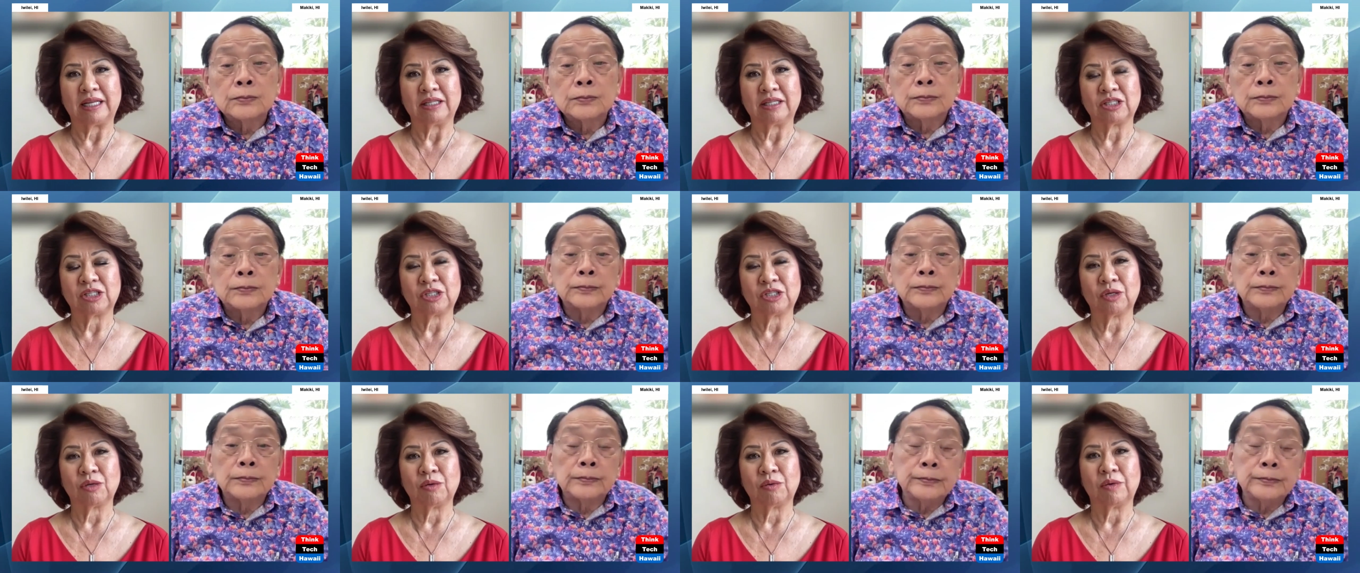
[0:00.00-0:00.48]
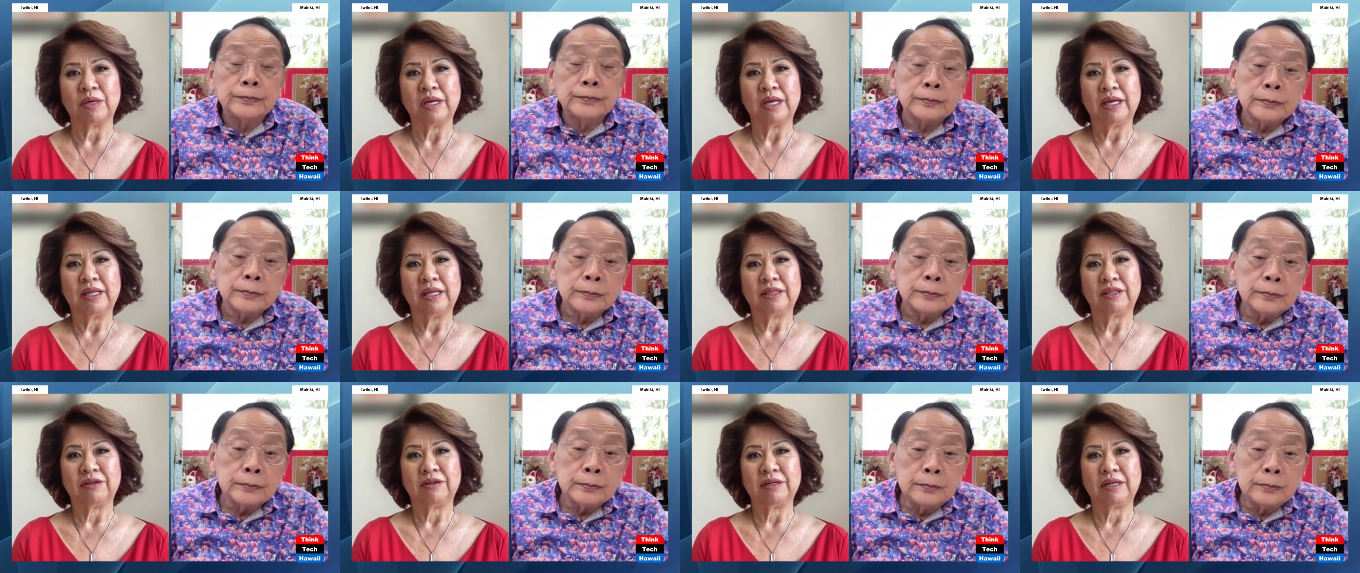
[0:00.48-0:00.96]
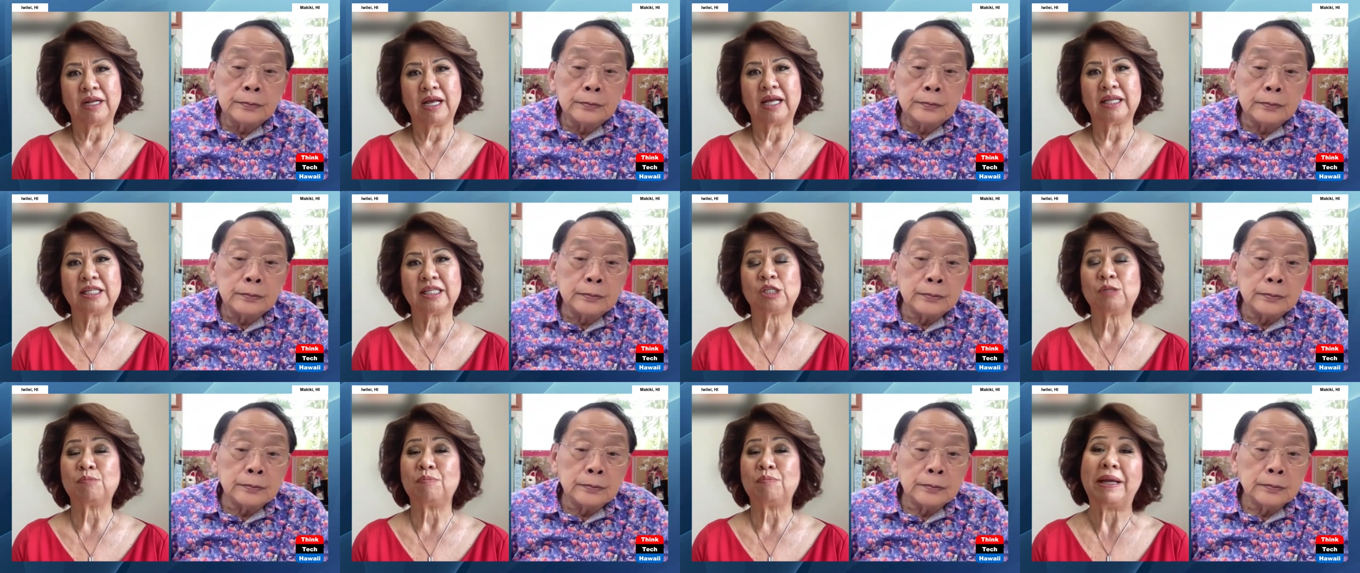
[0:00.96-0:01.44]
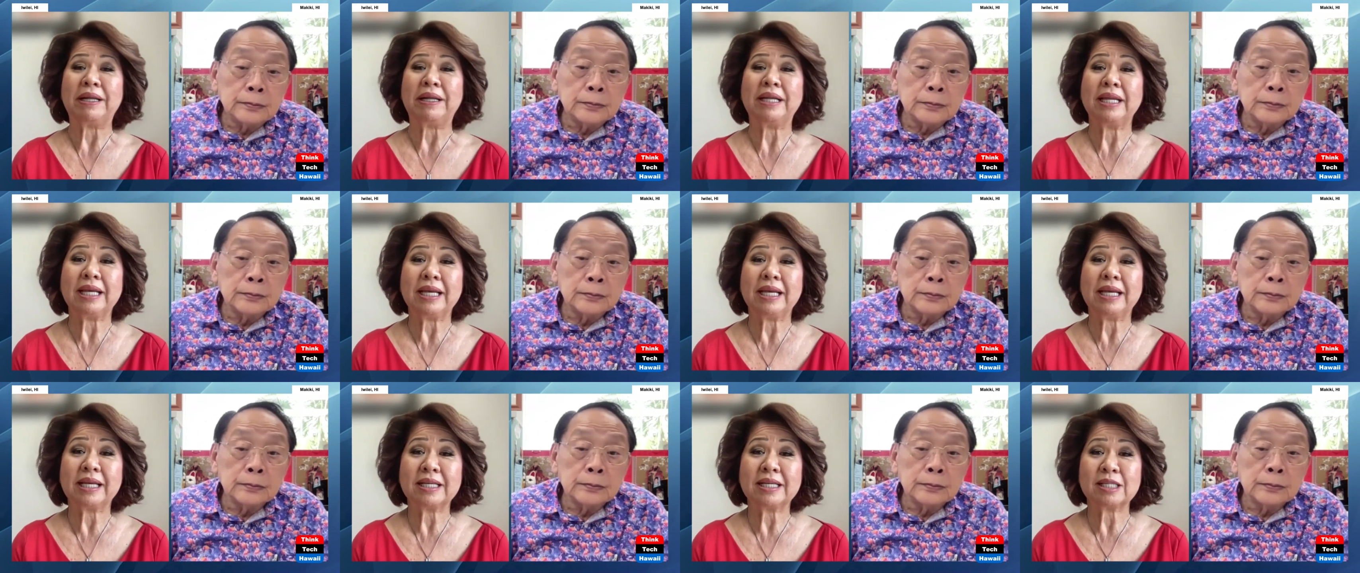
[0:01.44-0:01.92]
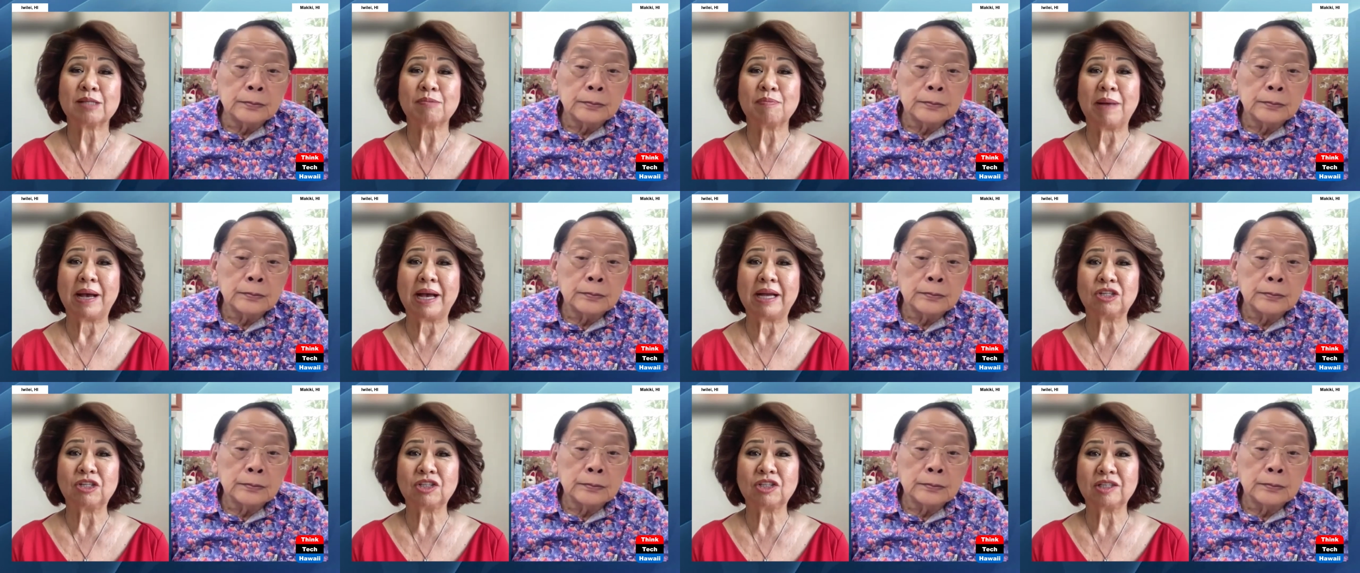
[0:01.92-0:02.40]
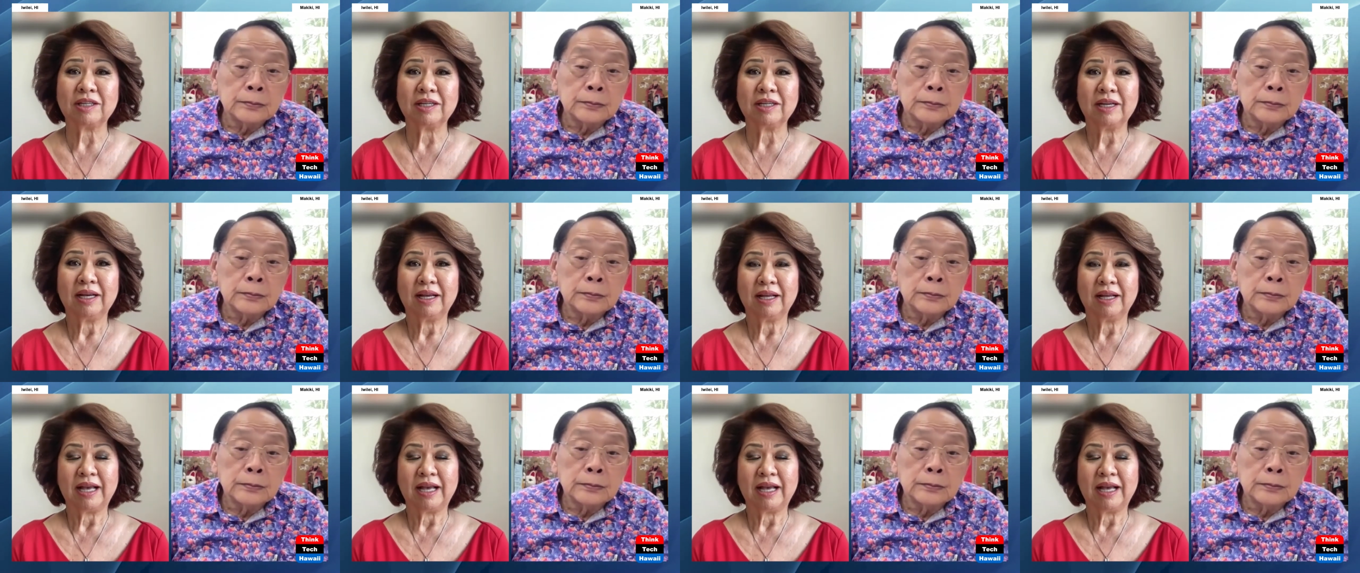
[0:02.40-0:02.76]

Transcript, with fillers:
Speaker 1: And so they're not spending as much,